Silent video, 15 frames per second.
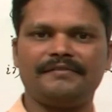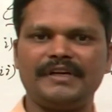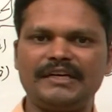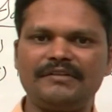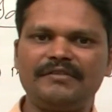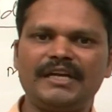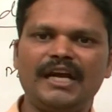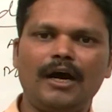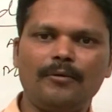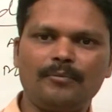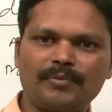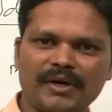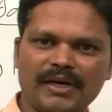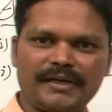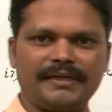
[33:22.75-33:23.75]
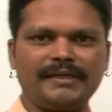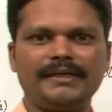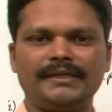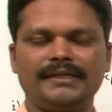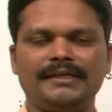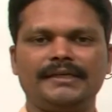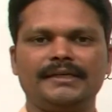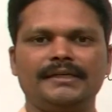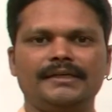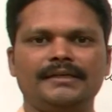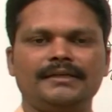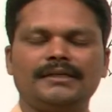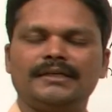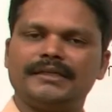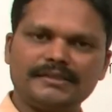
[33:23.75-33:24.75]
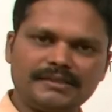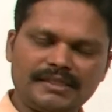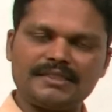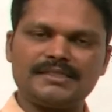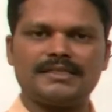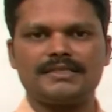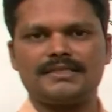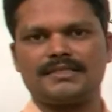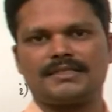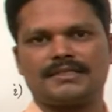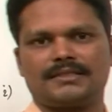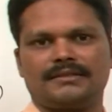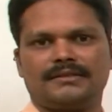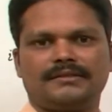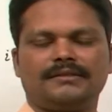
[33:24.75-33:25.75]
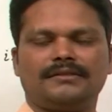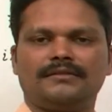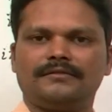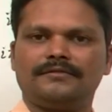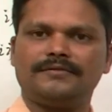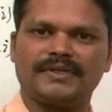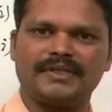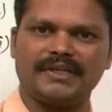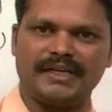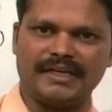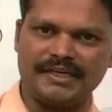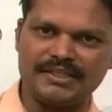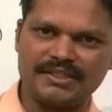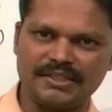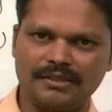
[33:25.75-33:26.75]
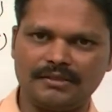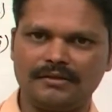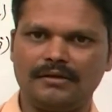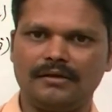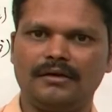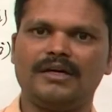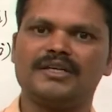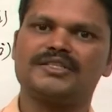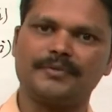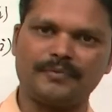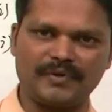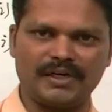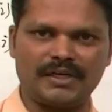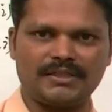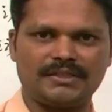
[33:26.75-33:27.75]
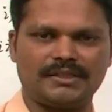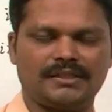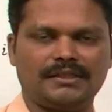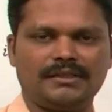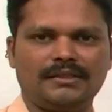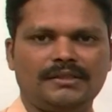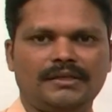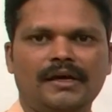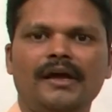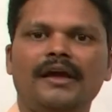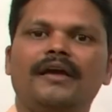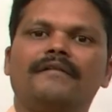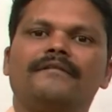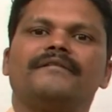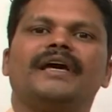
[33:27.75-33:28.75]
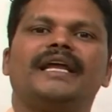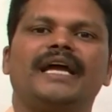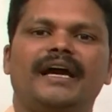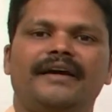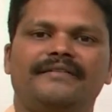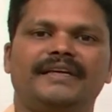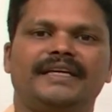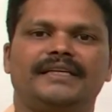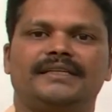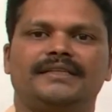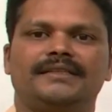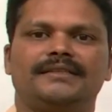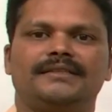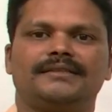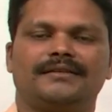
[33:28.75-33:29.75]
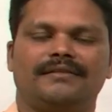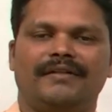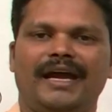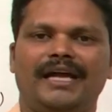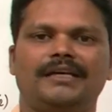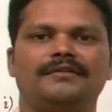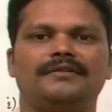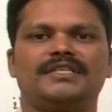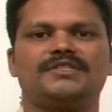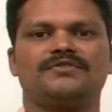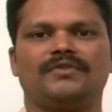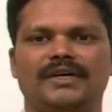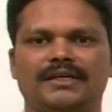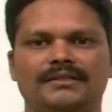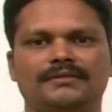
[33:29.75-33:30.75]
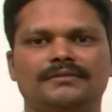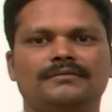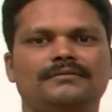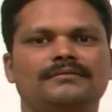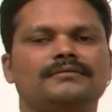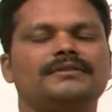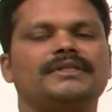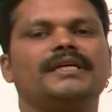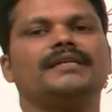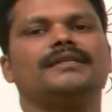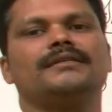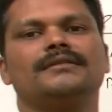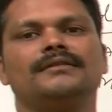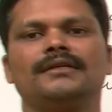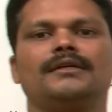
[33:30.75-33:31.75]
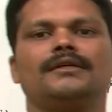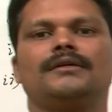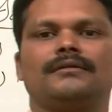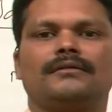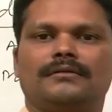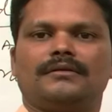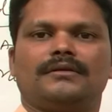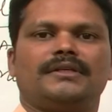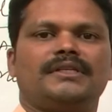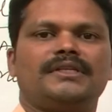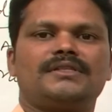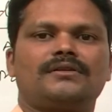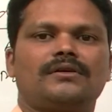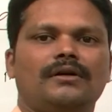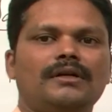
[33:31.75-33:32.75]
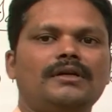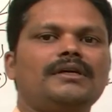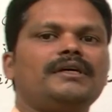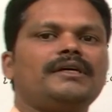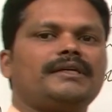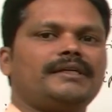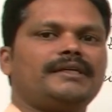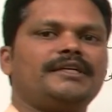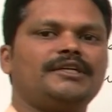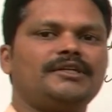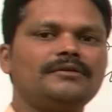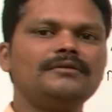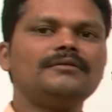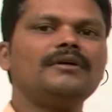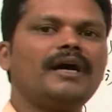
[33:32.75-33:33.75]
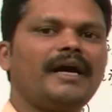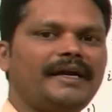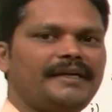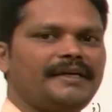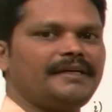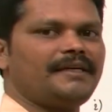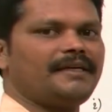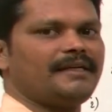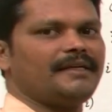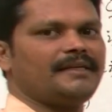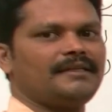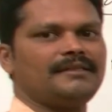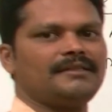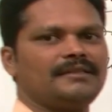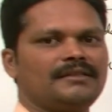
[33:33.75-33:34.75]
When we apply integers for the addition or subtraction, we are having the value is 1, then it is called additive identity.